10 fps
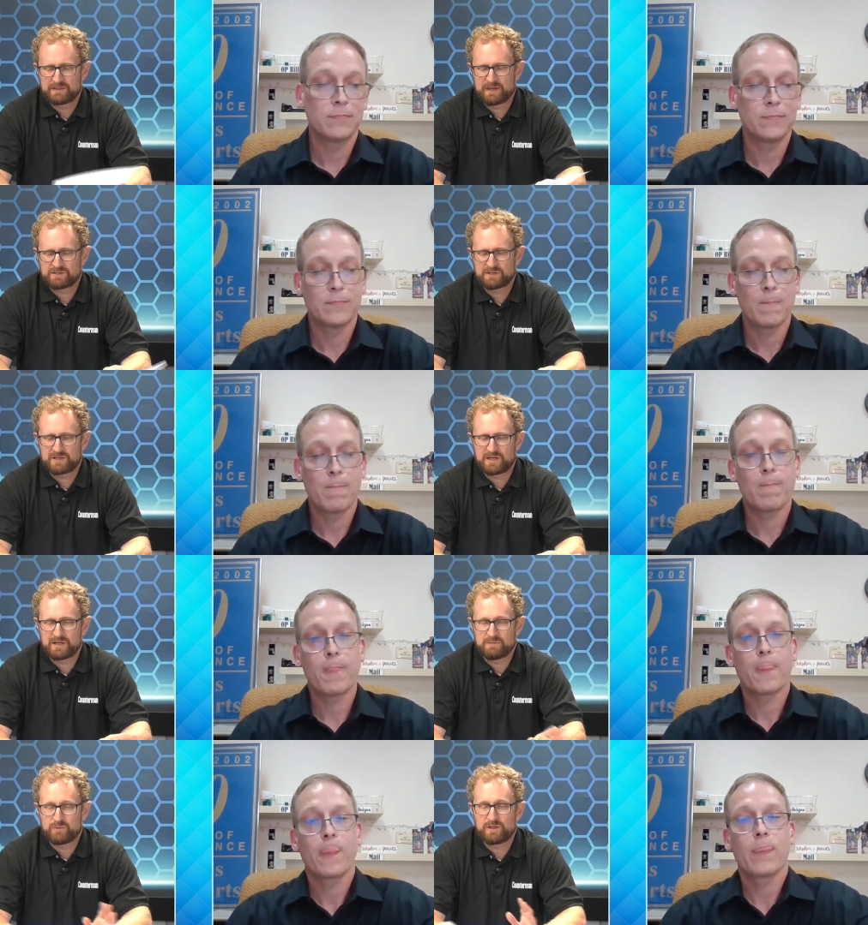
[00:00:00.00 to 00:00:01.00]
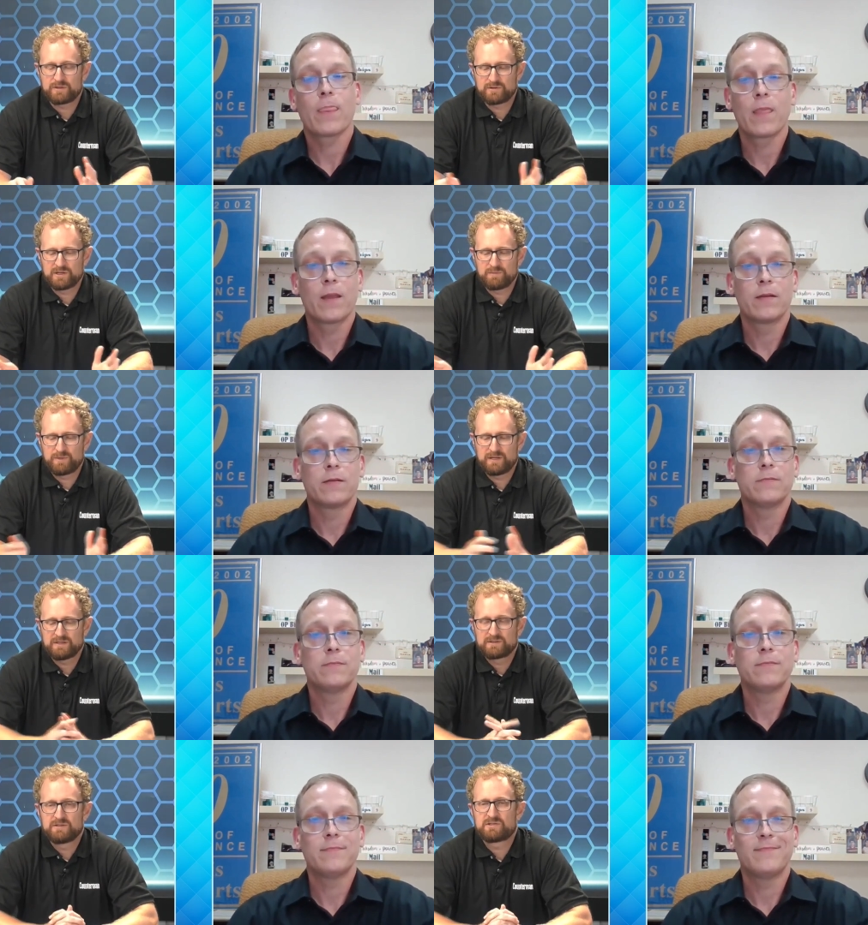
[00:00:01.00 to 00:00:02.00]
Speaker 1: the test of time while other
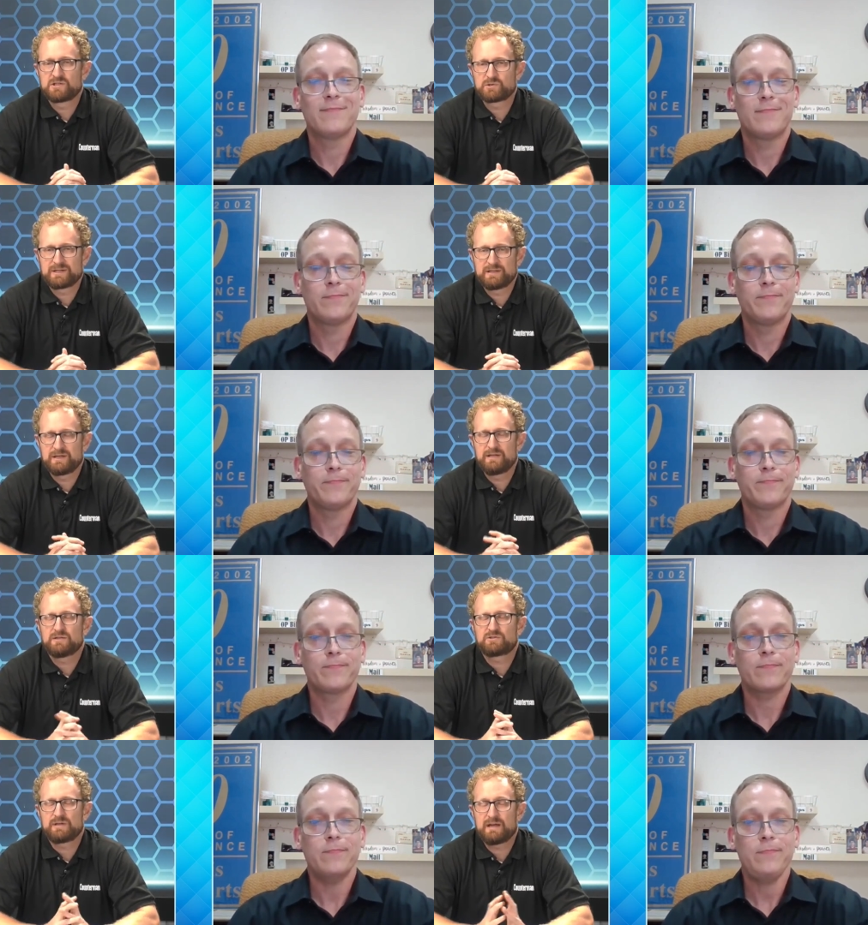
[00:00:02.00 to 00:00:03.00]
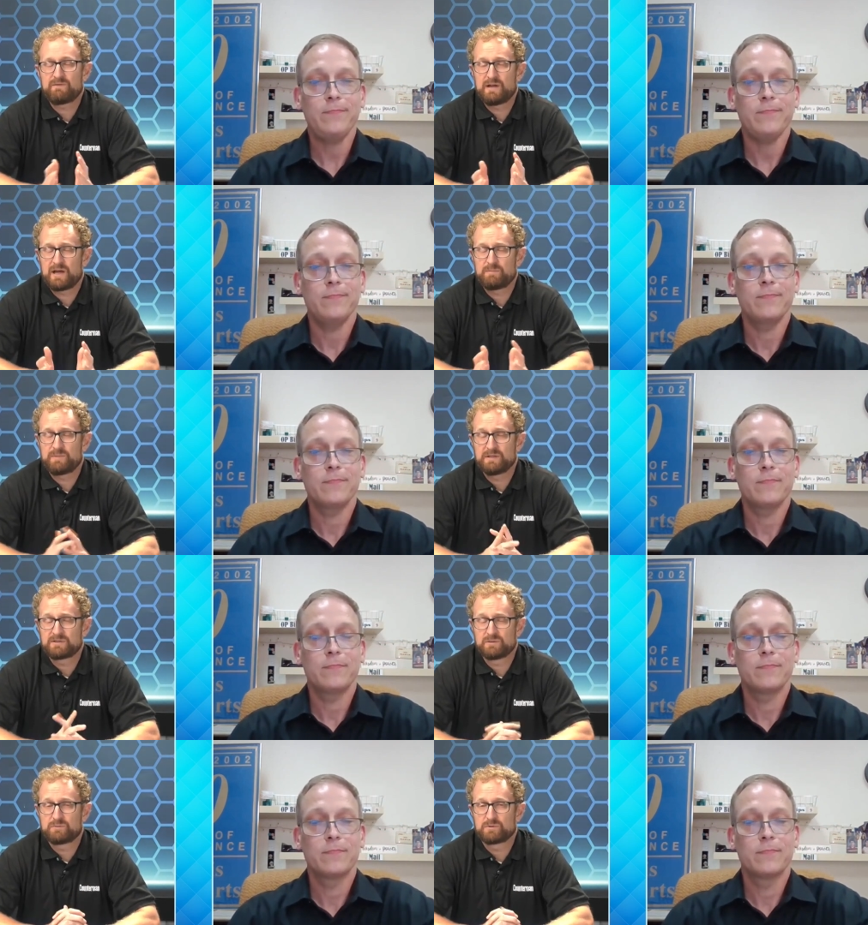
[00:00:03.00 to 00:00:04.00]
independents in this industry, industry have not been
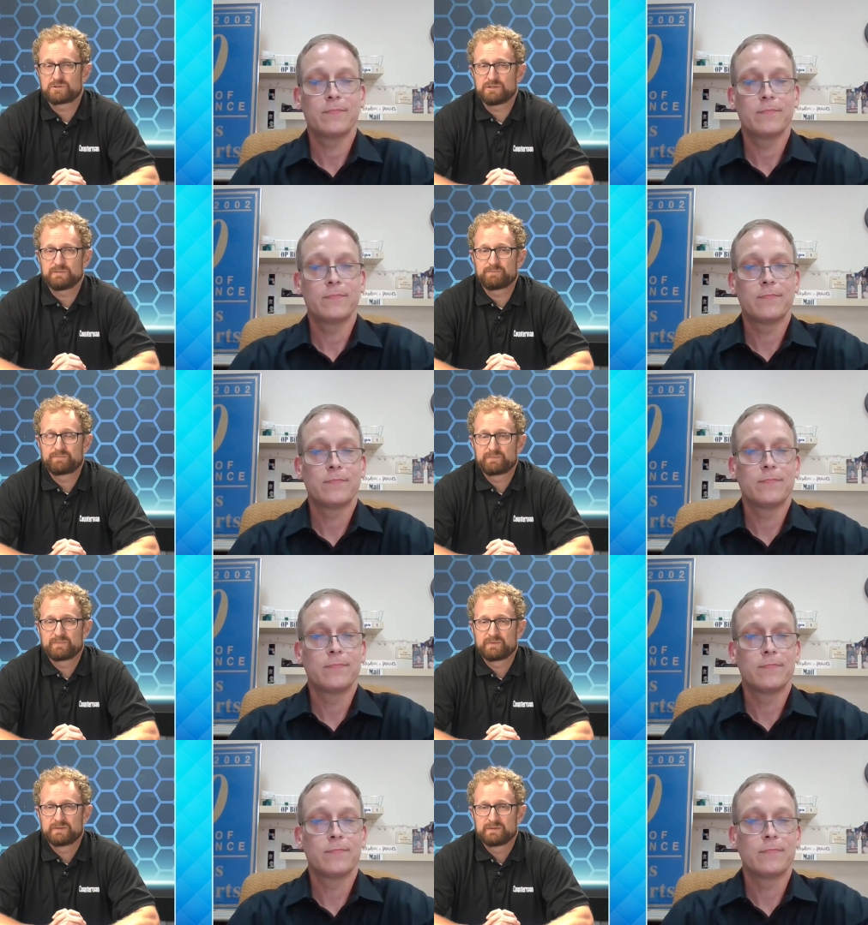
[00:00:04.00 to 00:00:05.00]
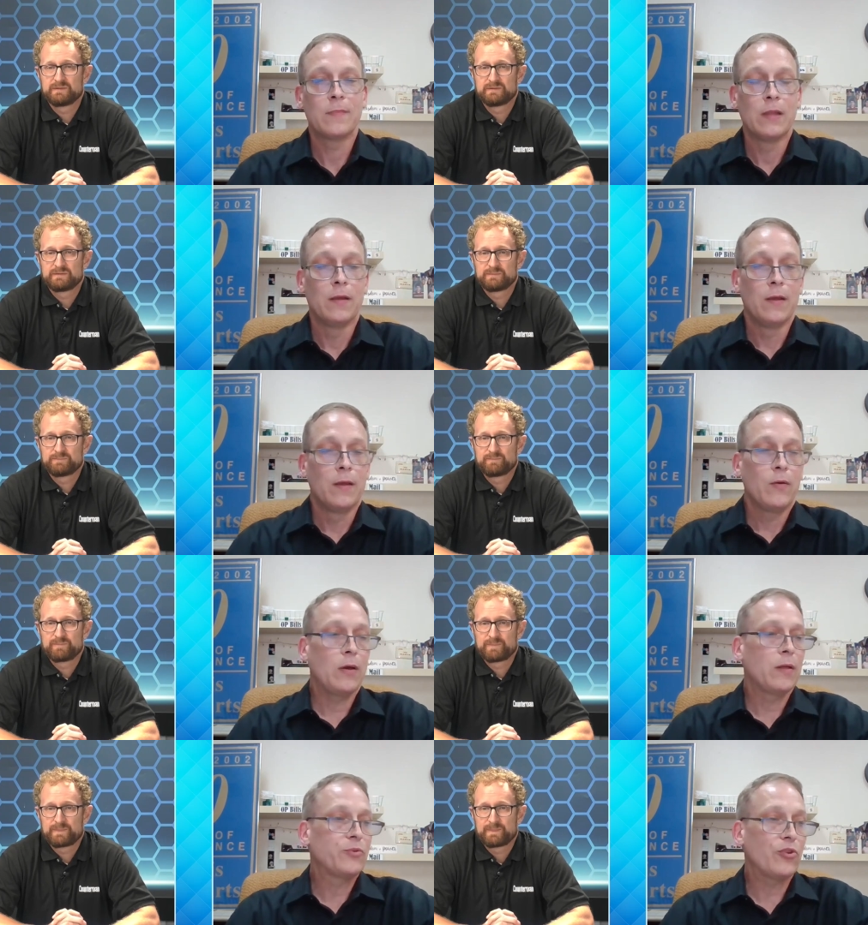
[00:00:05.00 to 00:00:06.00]
so fortunate?
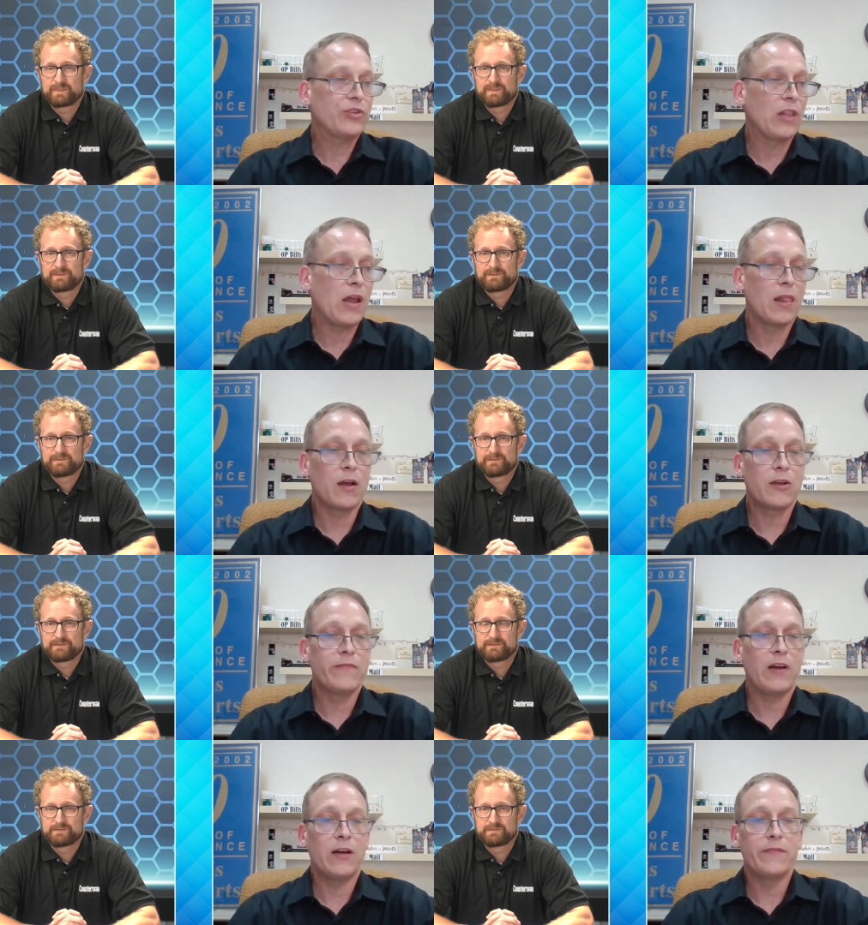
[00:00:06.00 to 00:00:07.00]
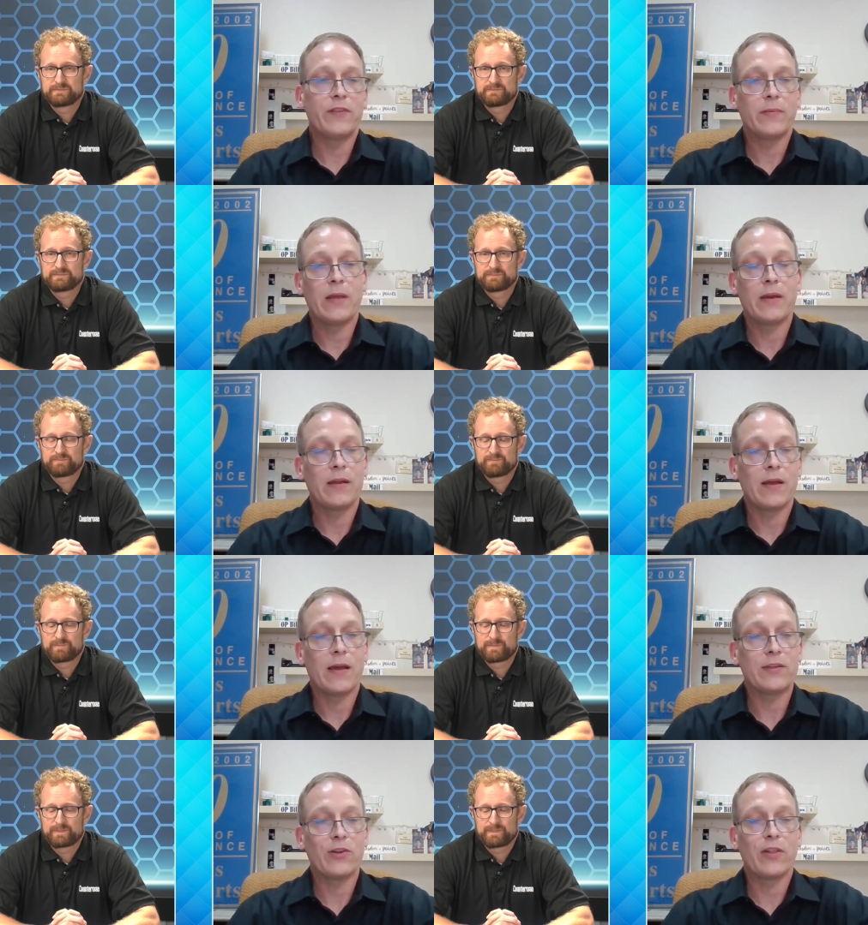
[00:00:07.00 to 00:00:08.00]
Speaker 2: Well, I'm sure there's a lot of luck involved, and
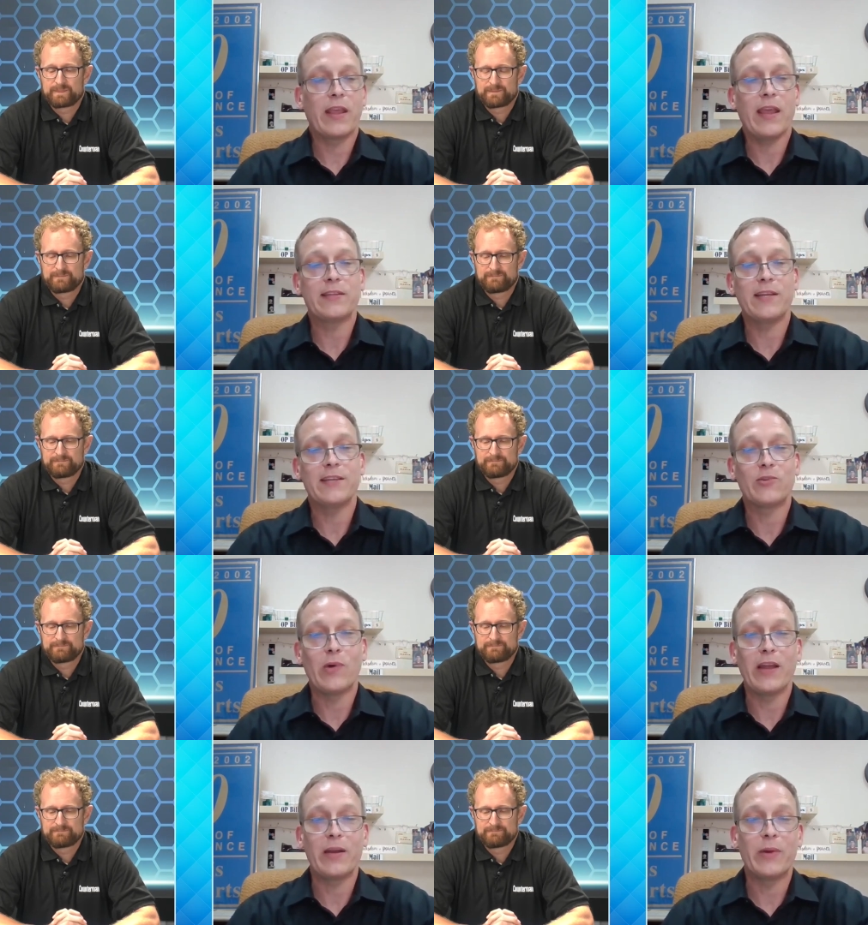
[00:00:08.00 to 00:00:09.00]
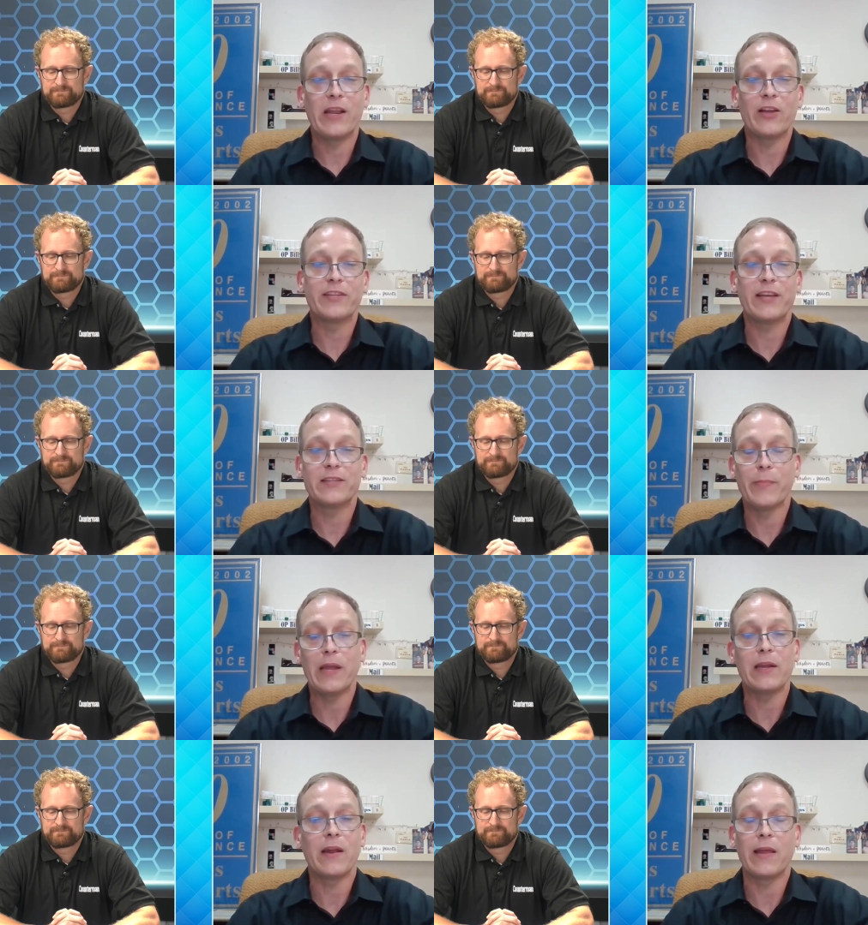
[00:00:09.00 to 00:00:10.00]
uh, I certainly can't say as to why anybody else hasn't
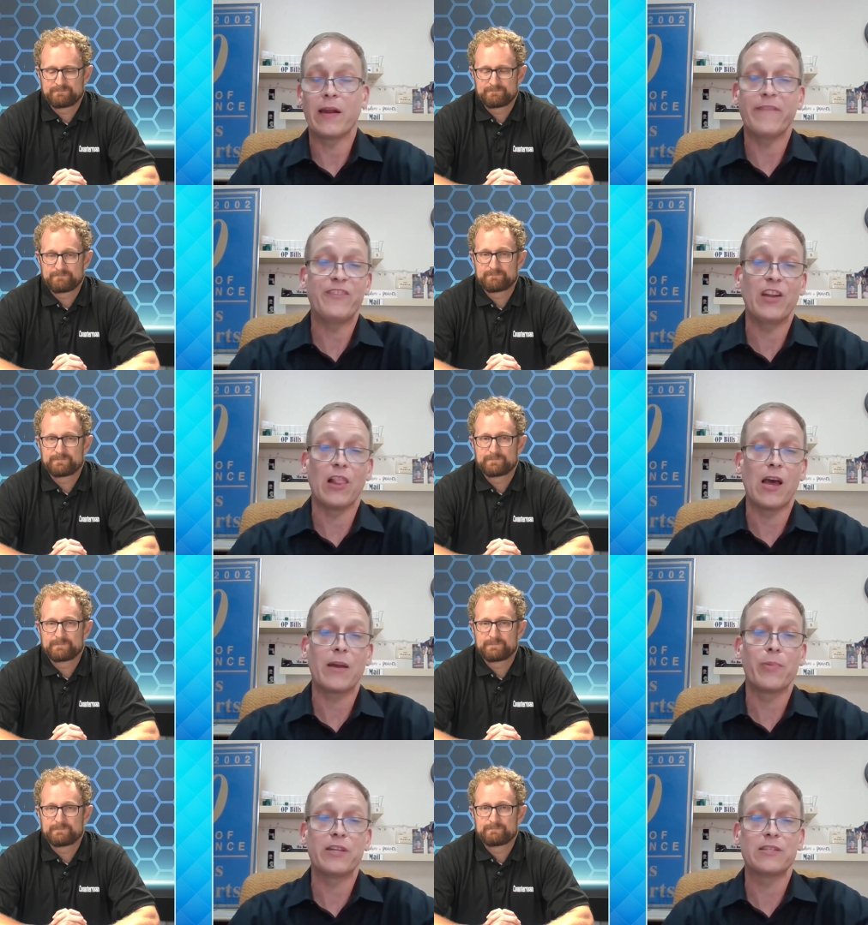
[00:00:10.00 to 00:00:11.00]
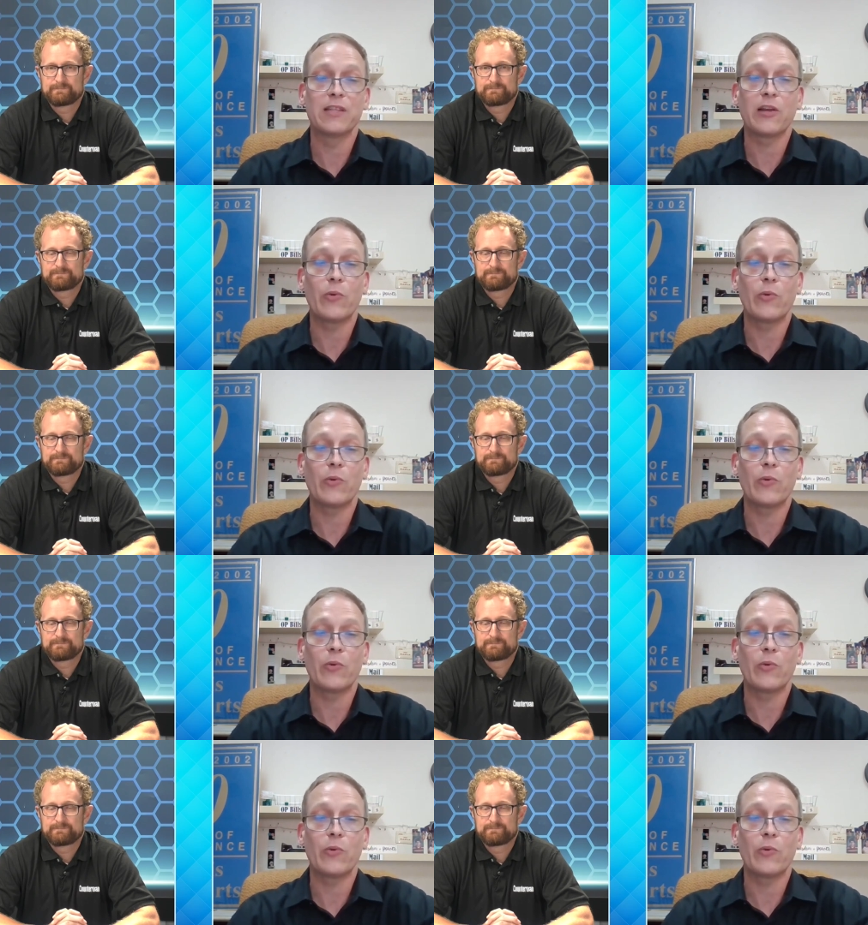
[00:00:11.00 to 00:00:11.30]
made it. I, and I've seen a lot of places